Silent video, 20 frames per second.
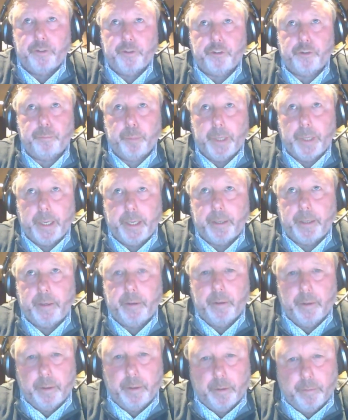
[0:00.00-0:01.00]
is split
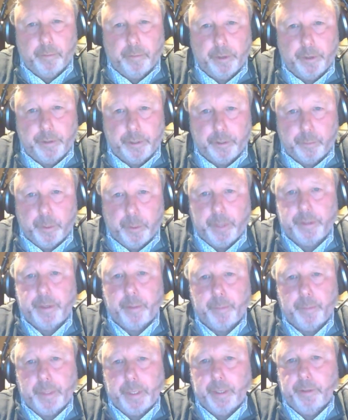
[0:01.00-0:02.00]
versus when
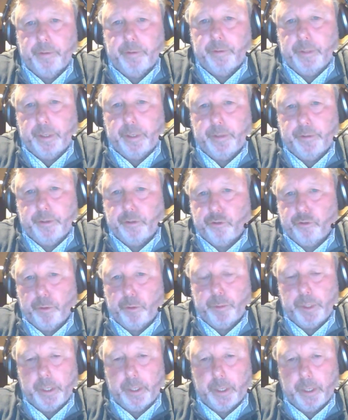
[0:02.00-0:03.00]
something is
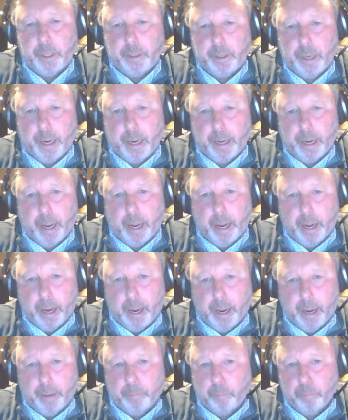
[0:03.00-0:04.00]
distributed,
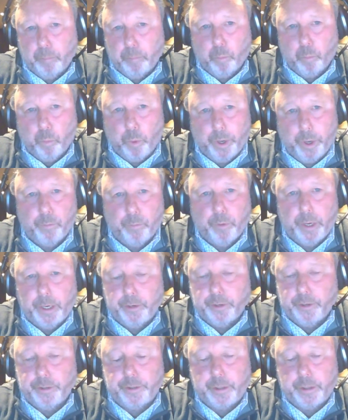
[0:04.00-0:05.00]
and we
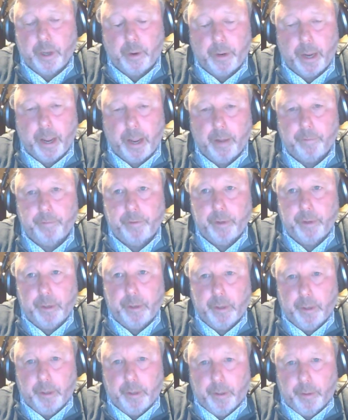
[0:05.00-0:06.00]
really just don't have
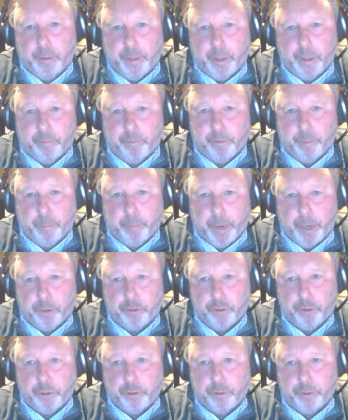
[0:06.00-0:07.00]
the
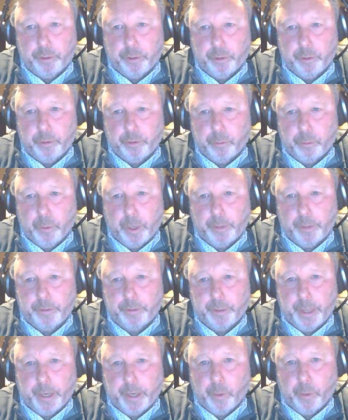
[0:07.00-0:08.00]
information to
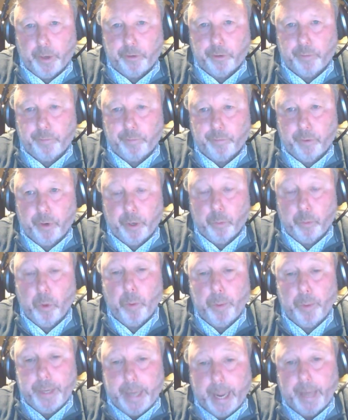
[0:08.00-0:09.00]
answer that question for you.
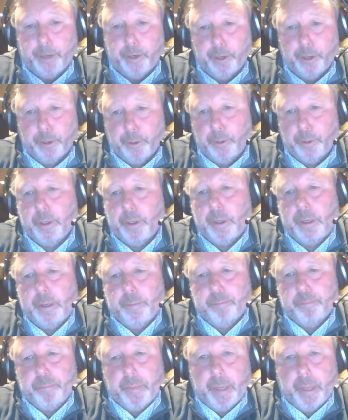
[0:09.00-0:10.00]
What we can do
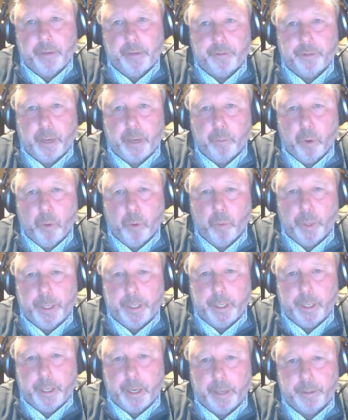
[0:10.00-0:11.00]
is say what
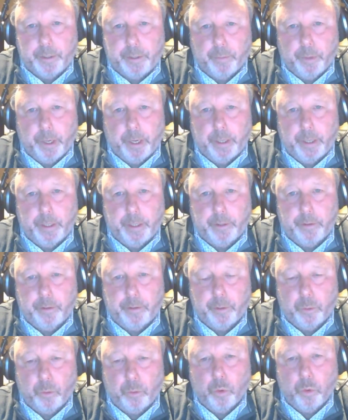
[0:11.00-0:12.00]
we did as it related
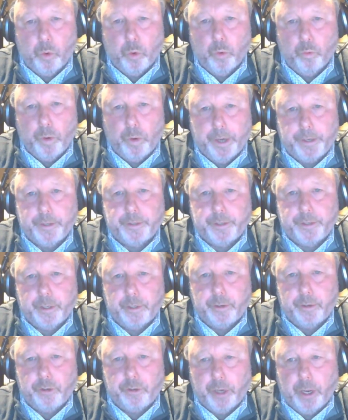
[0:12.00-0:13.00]
to all
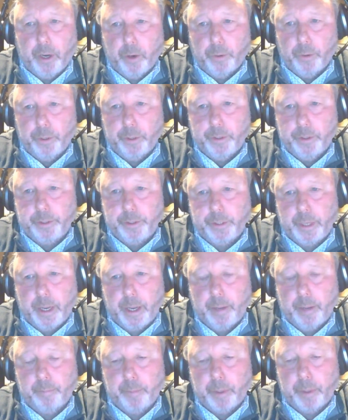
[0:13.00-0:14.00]
registered shareholders.
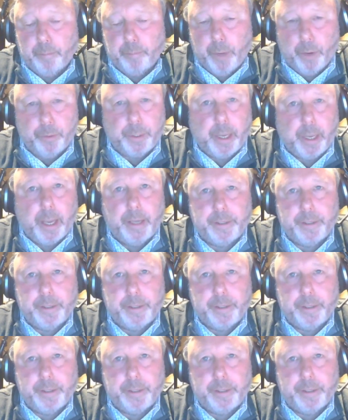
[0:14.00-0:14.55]
In both